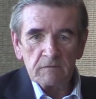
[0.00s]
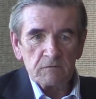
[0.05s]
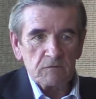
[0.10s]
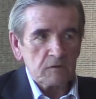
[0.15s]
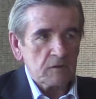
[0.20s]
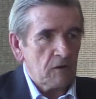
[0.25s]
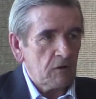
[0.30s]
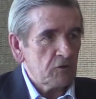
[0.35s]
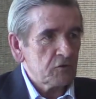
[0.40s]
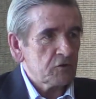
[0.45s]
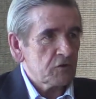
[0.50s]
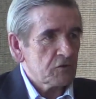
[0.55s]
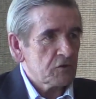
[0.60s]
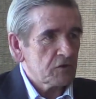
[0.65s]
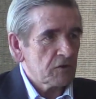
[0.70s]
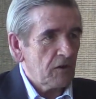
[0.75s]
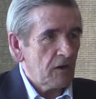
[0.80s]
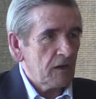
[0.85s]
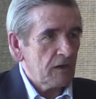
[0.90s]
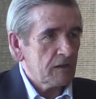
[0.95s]
culture
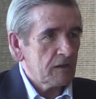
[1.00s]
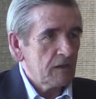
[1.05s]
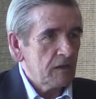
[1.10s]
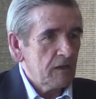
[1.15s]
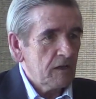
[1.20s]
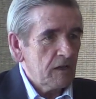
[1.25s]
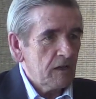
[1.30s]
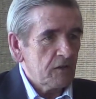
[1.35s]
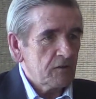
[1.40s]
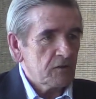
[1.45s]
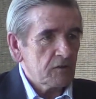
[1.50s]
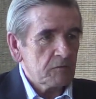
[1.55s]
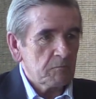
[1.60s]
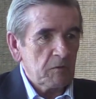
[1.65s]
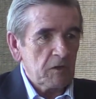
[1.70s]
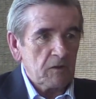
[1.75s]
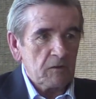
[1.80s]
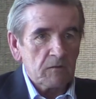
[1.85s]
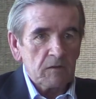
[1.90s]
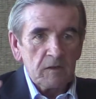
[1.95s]
shock, at just
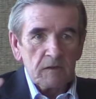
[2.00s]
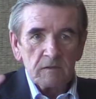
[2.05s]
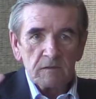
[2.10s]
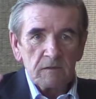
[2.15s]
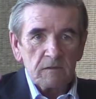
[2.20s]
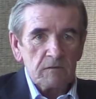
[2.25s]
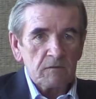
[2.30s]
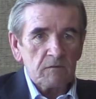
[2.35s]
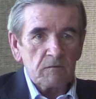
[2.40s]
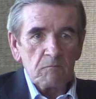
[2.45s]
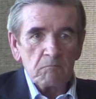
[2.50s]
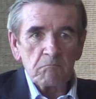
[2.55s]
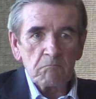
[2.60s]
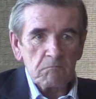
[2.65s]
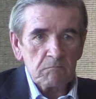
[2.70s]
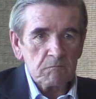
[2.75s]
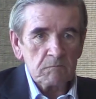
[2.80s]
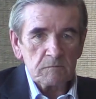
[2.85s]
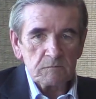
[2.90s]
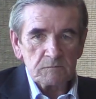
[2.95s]
being
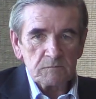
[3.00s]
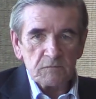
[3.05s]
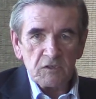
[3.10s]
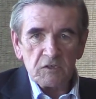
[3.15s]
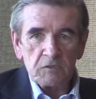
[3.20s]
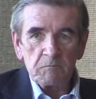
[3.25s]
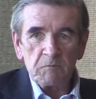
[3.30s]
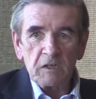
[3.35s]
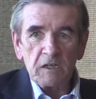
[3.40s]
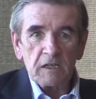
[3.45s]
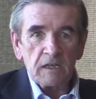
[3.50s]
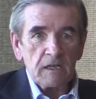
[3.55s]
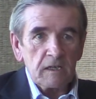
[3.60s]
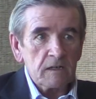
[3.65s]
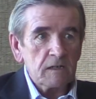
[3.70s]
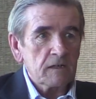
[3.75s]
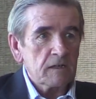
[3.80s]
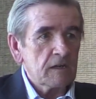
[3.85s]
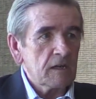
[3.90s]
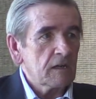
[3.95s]

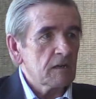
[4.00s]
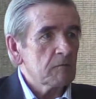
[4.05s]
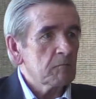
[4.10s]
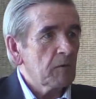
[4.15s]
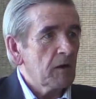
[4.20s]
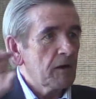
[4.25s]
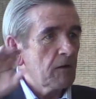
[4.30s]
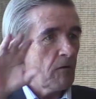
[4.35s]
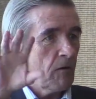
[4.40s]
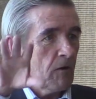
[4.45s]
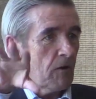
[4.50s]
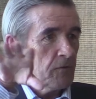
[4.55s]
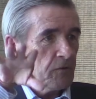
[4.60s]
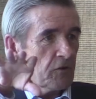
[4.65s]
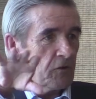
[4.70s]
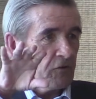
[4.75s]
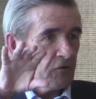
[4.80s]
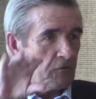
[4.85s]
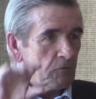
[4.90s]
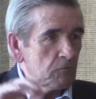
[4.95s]
inundated by all
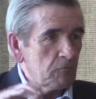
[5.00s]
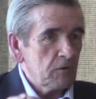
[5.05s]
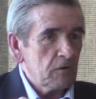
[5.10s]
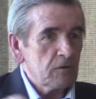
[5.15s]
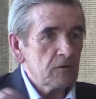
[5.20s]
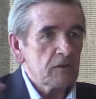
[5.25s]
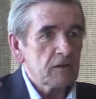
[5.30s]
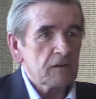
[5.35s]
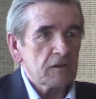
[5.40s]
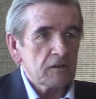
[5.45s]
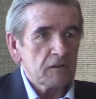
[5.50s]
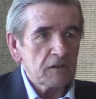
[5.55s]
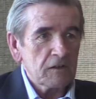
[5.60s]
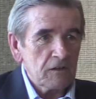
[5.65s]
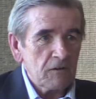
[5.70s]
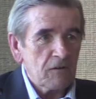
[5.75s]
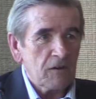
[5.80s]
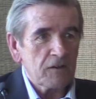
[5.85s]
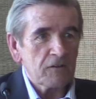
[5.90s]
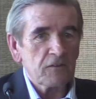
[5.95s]
this Cyrillic and
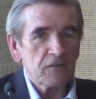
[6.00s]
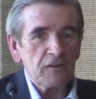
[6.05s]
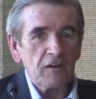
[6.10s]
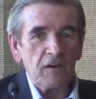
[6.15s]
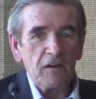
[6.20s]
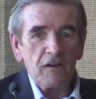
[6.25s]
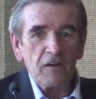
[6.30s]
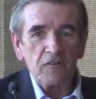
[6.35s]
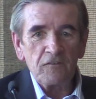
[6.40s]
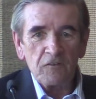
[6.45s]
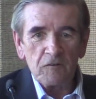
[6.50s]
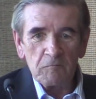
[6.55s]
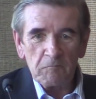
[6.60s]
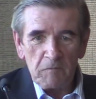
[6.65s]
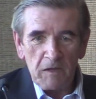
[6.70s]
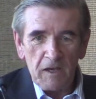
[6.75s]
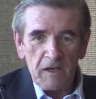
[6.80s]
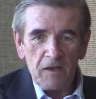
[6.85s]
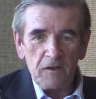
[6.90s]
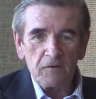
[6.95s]
neon signs and
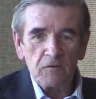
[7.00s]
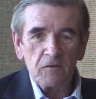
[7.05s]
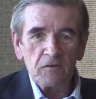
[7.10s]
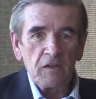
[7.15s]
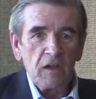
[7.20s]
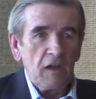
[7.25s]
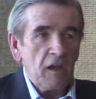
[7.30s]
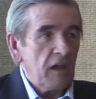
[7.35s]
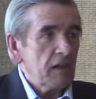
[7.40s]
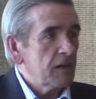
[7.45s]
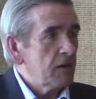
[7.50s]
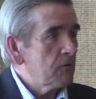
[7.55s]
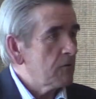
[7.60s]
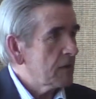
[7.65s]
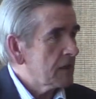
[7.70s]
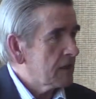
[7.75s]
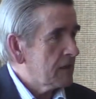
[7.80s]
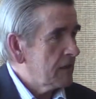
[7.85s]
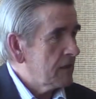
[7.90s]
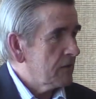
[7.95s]
banners, and
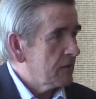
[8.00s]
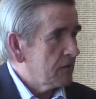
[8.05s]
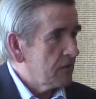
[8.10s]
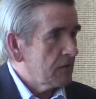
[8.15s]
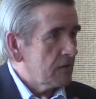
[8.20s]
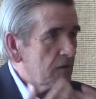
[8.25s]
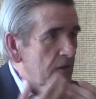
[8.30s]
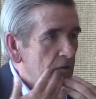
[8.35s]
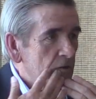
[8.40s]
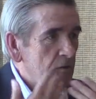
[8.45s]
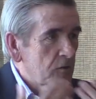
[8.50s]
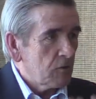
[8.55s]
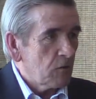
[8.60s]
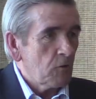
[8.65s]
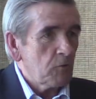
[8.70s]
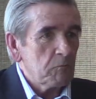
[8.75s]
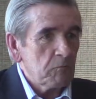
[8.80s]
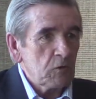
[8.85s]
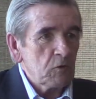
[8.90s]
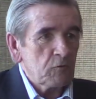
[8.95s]
hearing kids, and you go
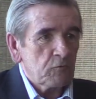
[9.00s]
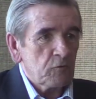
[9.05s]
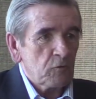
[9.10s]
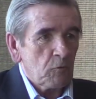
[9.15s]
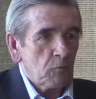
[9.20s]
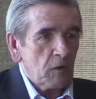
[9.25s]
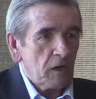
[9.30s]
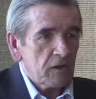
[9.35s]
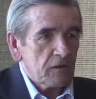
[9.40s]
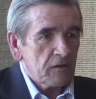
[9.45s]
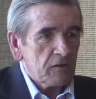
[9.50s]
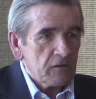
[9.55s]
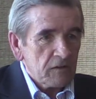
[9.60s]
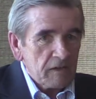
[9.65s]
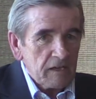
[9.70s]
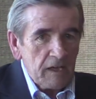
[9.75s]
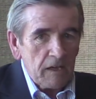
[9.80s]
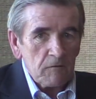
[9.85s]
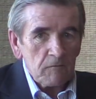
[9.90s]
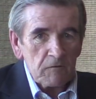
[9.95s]
mute for a while because you
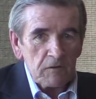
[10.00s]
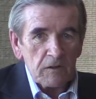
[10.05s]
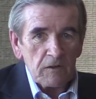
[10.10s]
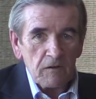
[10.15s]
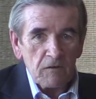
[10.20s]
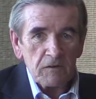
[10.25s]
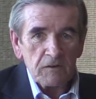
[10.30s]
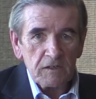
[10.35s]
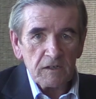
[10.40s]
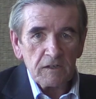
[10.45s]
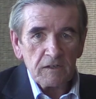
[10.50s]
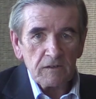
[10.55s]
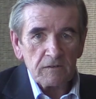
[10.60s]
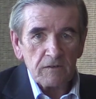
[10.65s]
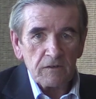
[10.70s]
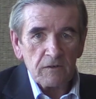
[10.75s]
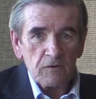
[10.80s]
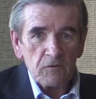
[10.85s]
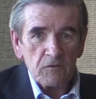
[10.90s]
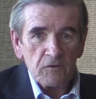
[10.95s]
can't really
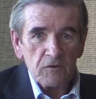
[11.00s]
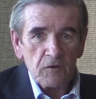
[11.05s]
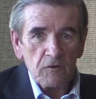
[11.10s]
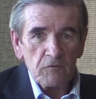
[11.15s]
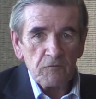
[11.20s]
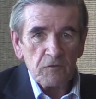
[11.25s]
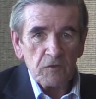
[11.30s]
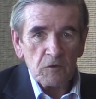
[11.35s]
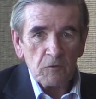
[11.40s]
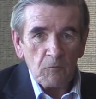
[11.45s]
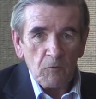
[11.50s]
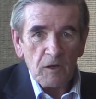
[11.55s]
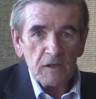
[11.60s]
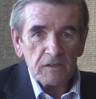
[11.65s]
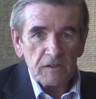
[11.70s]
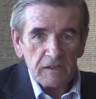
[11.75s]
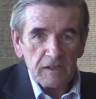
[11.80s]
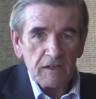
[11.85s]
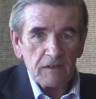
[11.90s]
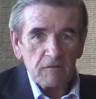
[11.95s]
articulate yourself and you want
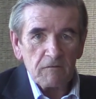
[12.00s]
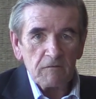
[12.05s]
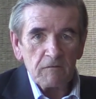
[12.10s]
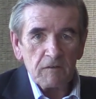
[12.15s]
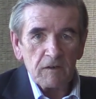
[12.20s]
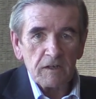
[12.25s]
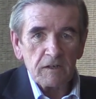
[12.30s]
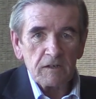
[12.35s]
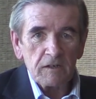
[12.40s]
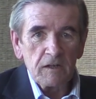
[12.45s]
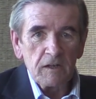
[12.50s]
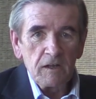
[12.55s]
to get it right.